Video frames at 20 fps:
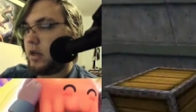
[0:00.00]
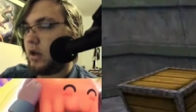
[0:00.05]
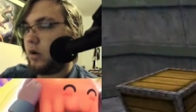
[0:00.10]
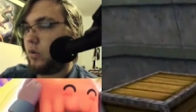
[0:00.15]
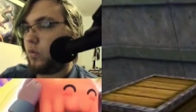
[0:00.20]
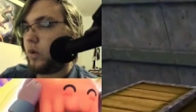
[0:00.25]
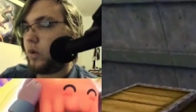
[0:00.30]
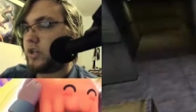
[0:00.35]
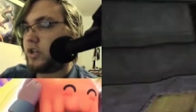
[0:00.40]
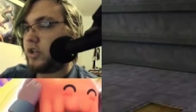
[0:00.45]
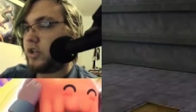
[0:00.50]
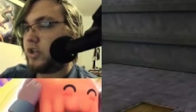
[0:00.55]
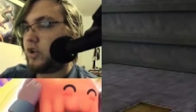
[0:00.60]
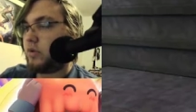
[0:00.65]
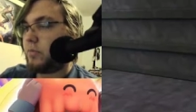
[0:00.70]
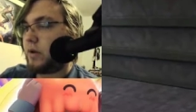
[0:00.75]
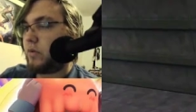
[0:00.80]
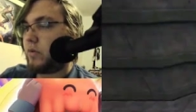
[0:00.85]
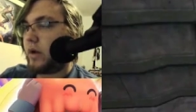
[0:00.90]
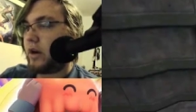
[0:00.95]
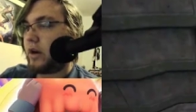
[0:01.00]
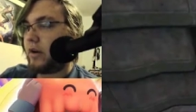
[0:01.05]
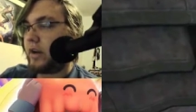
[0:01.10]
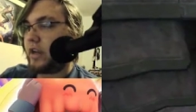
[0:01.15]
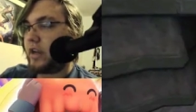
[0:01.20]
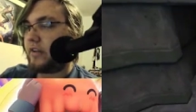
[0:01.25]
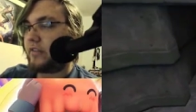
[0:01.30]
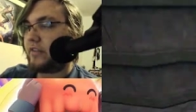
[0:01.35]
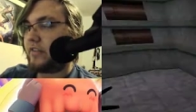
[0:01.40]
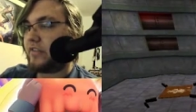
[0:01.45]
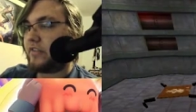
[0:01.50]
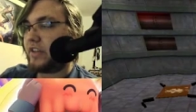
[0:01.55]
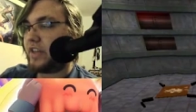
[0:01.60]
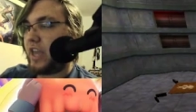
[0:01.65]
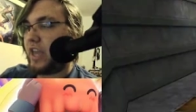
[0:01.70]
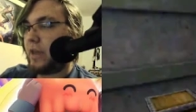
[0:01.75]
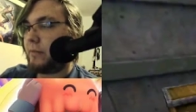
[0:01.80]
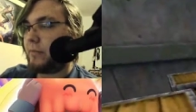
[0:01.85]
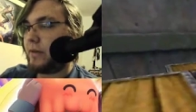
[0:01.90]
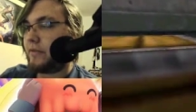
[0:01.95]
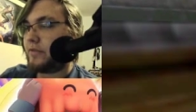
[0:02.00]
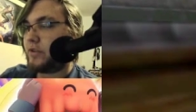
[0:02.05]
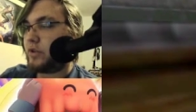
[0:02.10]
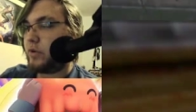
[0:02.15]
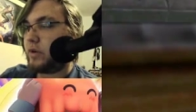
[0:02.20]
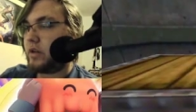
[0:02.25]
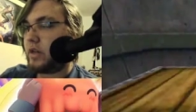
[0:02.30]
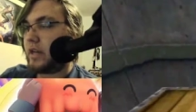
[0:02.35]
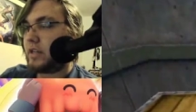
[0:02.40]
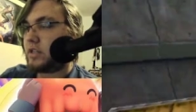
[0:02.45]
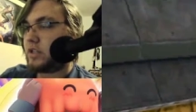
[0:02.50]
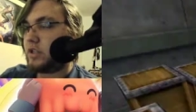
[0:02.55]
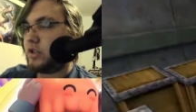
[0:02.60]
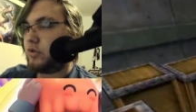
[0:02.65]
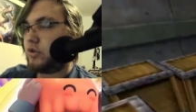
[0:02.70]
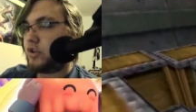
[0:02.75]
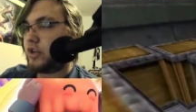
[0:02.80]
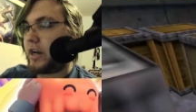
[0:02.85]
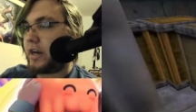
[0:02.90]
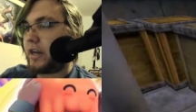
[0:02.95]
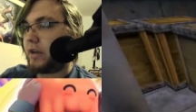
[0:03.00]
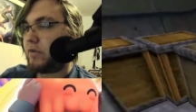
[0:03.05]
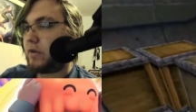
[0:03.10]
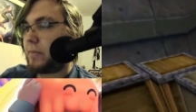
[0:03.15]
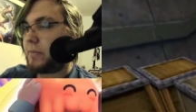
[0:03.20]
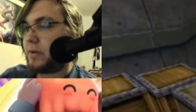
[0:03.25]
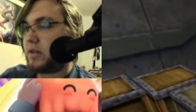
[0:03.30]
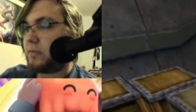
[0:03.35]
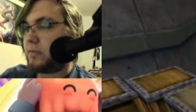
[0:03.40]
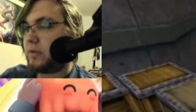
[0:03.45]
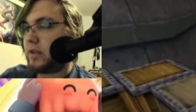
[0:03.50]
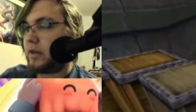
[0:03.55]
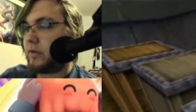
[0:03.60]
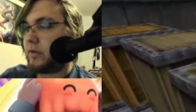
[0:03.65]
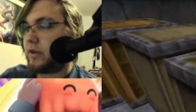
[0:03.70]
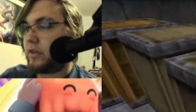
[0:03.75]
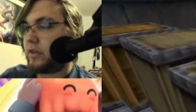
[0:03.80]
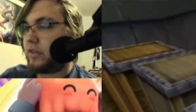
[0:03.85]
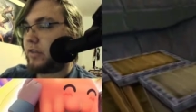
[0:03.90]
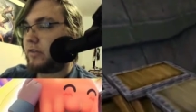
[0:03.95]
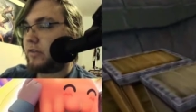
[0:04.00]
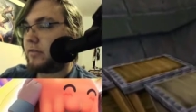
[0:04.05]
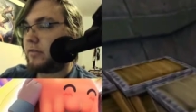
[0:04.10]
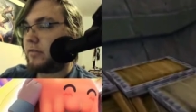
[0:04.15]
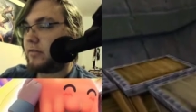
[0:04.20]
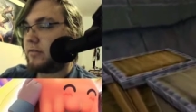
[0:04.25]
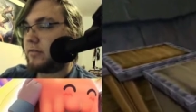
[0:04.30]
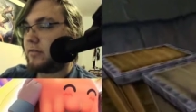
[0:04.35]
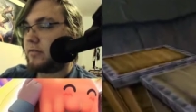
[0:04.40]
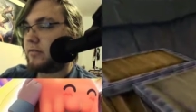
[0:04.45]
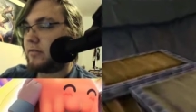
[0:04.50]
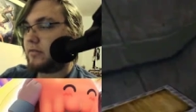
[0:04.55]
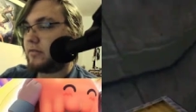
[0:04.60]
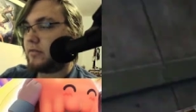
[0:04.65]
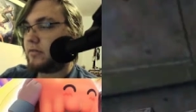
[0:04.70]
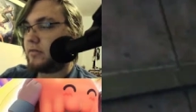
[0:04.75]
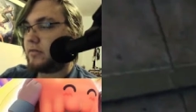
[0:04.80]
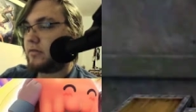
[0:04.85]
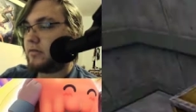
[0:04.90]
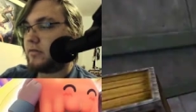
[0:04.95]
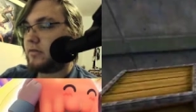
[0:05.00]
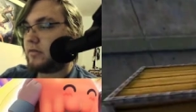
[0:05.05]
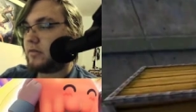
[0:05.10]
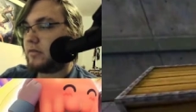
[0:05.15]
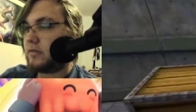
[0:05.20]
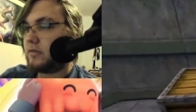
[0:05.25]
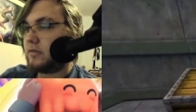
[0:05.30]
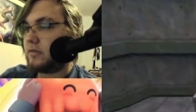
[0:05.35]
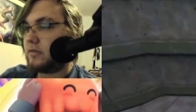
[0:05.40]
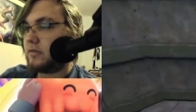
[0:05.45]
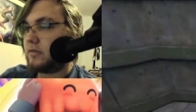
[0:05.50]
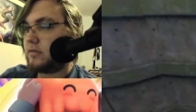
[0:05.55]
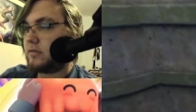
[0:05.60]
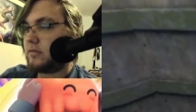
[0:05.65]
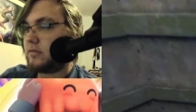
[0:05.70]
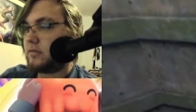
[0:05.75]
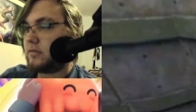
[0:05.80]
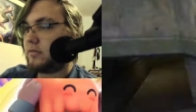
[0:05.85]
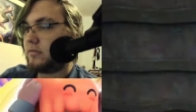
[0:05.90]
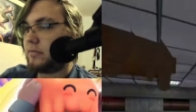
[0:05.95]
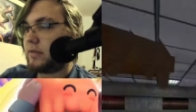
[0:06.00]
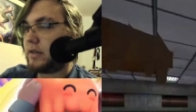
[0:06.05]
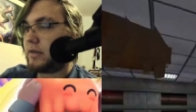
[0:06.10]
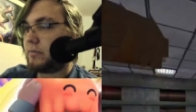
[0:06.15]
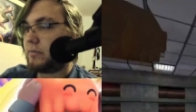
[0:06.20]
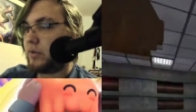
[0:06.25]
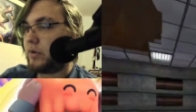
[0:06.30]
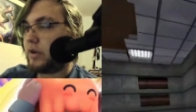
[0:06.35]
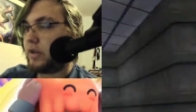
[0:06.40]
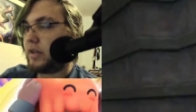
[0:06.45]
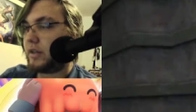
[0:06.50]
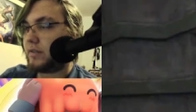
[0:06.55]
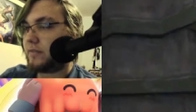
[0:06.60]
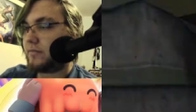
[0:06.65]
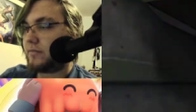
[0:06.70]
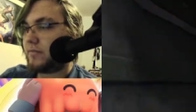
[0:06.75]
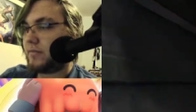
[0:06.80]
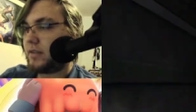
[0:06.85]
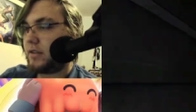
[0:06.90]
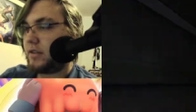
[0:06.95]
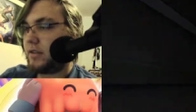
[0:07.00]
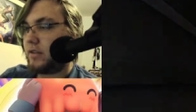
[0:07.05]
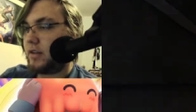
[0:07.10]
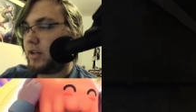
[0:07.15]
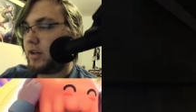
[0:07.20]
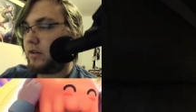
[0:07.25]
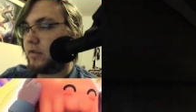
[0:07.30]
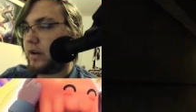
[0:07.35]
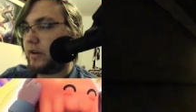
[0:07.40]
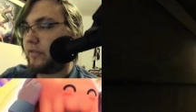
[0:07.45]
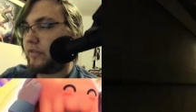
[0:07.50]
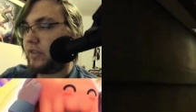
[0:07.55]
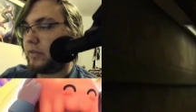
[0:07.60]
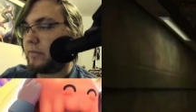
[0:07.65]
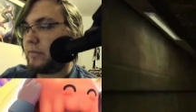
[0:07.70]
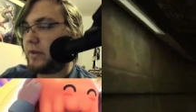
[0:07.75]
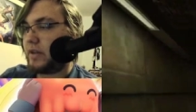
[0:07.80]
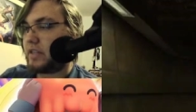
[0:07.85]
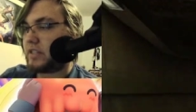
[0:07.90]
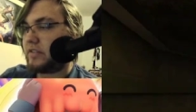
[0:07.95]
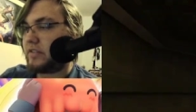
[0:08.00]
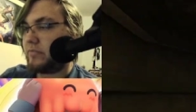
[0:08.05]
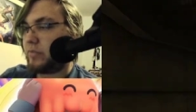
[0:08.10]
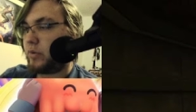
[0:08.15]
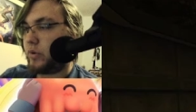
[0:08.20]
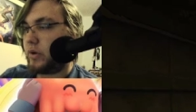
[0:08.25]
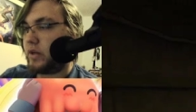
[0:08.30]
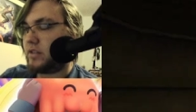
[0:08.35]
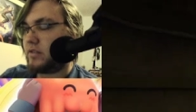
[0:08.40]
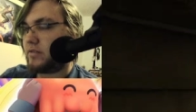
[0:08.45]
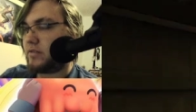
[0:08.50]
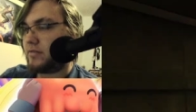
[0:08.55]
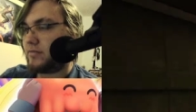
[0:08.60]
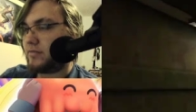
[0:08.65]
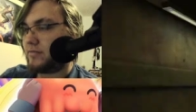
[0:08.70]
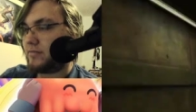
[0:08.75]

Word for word: What should you be wary of if the game gives you a nice new shiny weapon to play with? Big boy. Big boy. You ready for the biggest of boys?